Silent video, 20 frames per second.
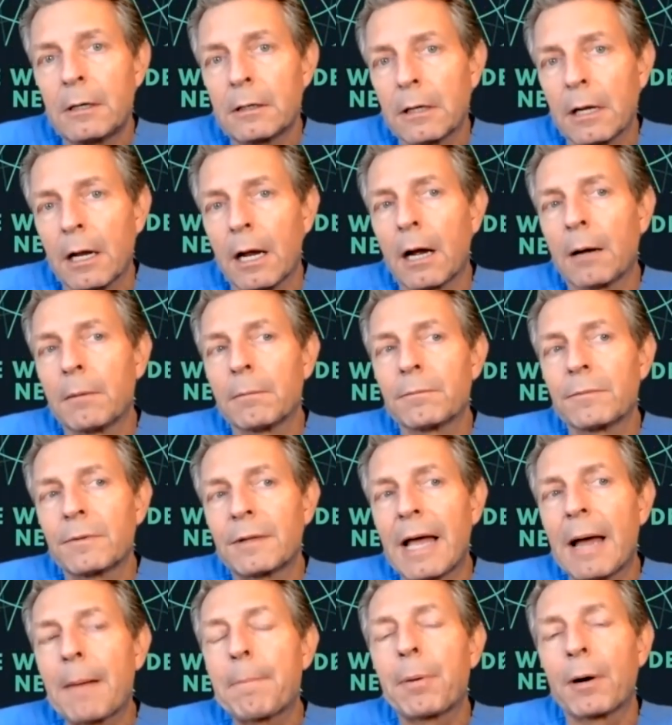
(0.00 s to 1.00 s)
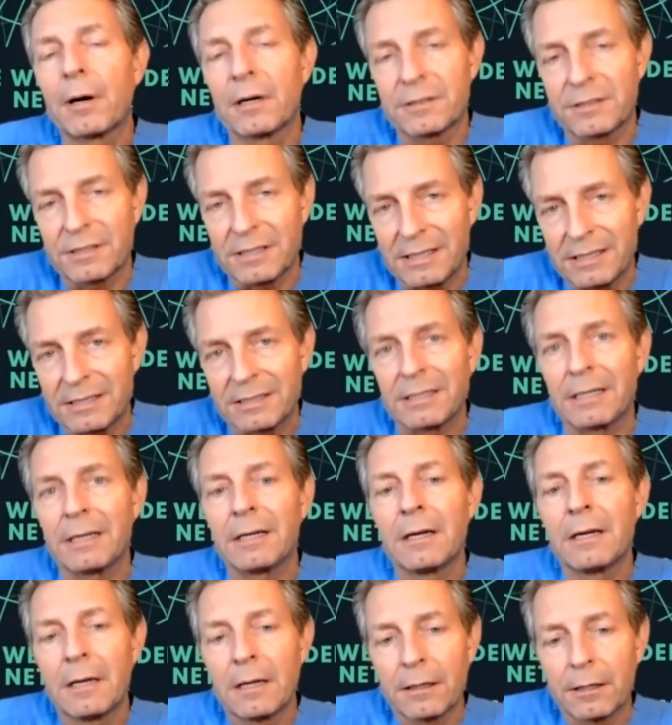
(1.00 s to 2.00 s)
That part's easy.
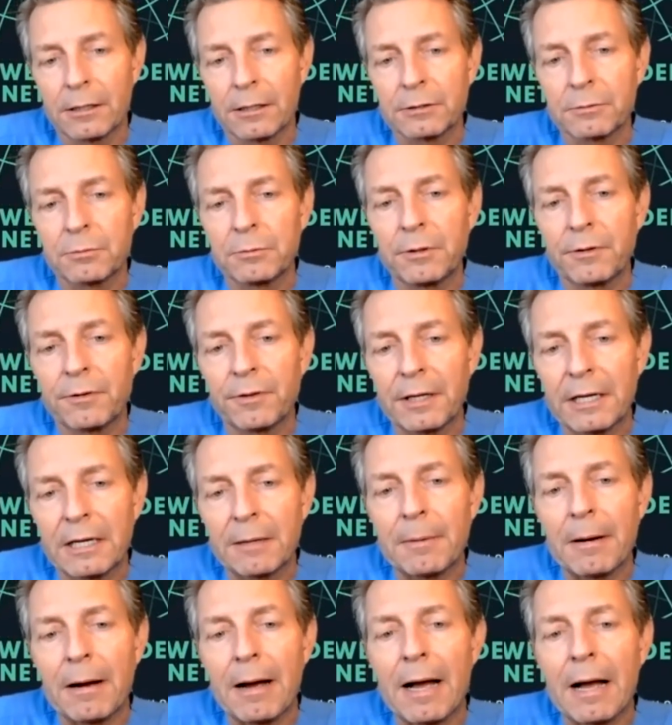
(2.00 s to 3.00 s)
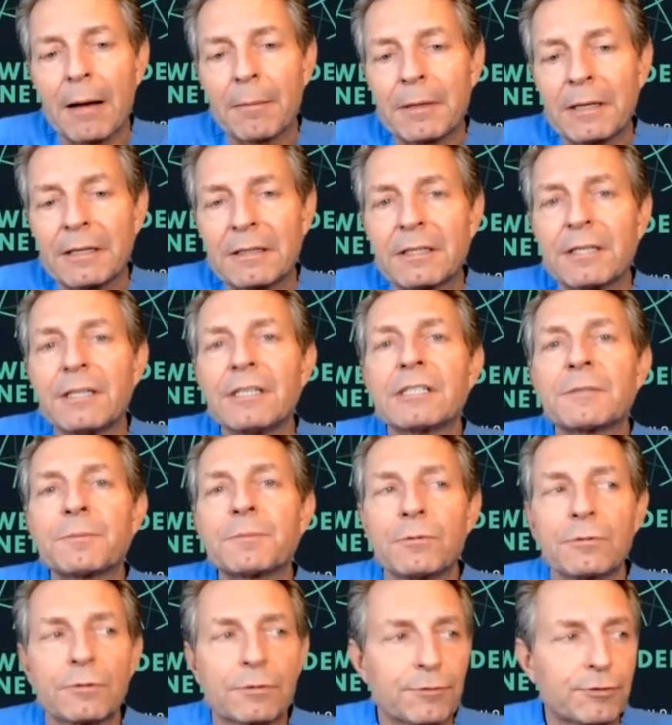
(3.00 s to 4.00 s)
because when you think about how many
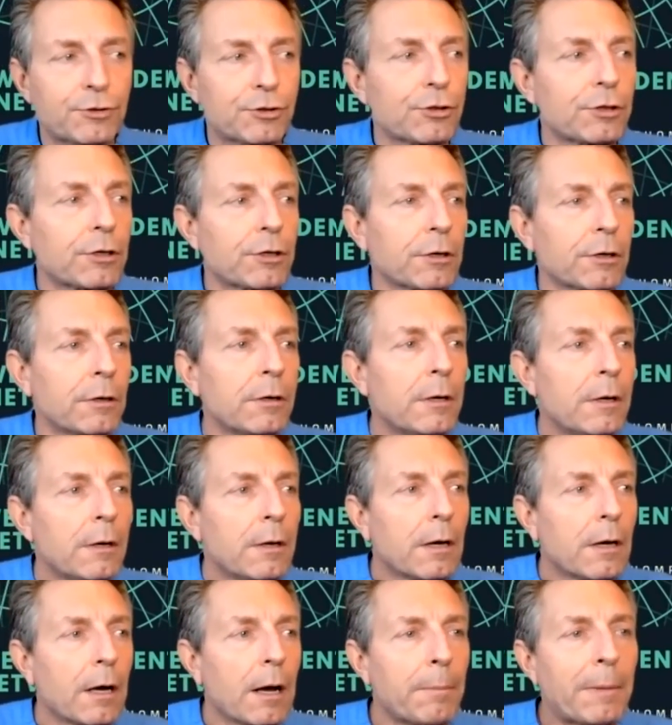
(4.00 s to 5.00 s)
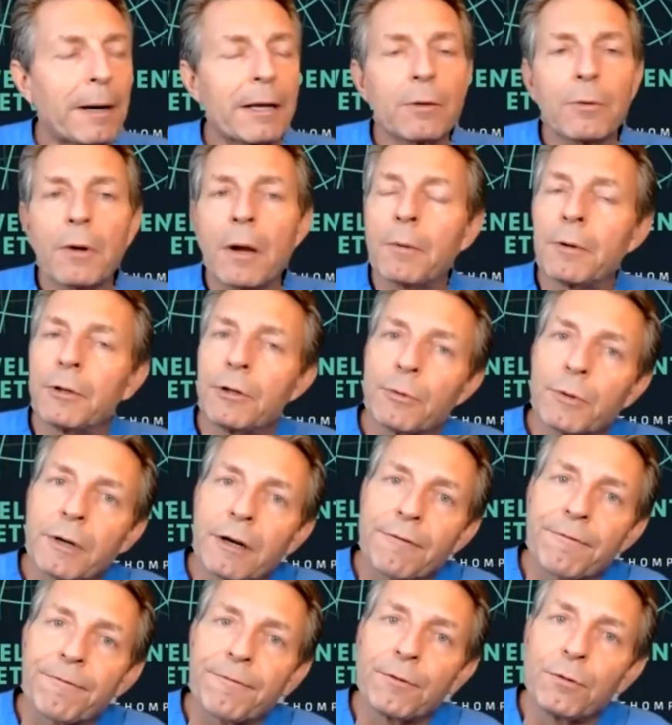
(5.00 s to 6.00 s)
teaspoons of sugar, by the way, when you read
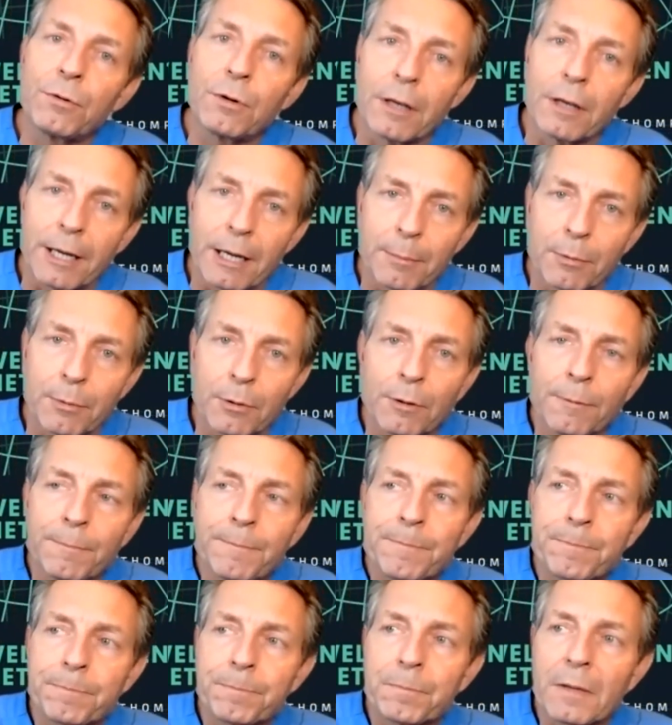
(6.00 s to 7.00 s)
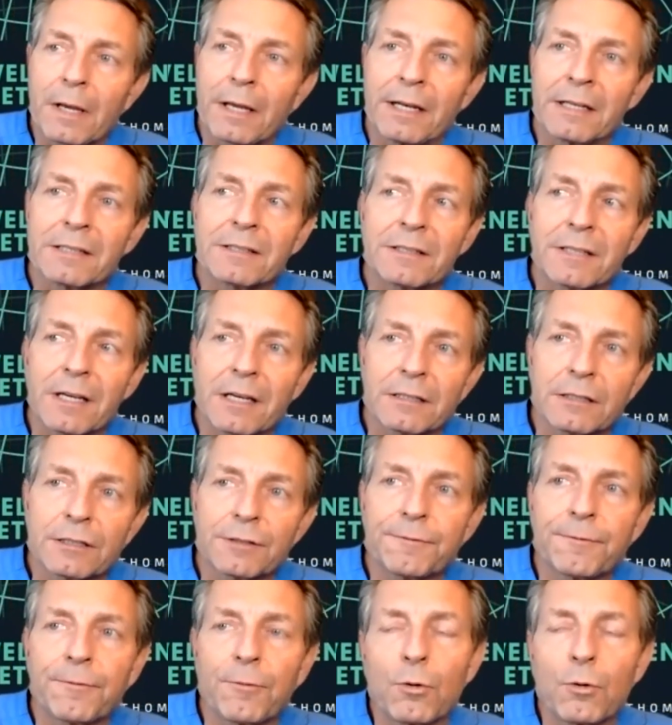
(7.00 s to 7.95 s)
a food label and it says